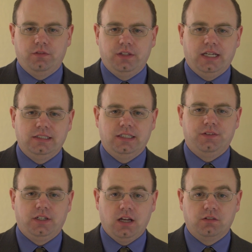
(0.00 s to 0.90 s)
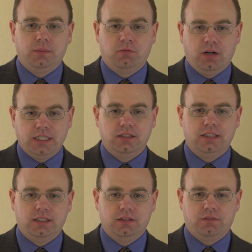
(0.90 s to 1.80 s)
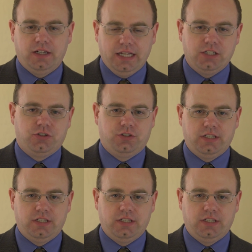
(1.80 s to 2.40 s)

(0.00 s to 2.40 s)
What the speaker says: of the idea of the government regulating the financial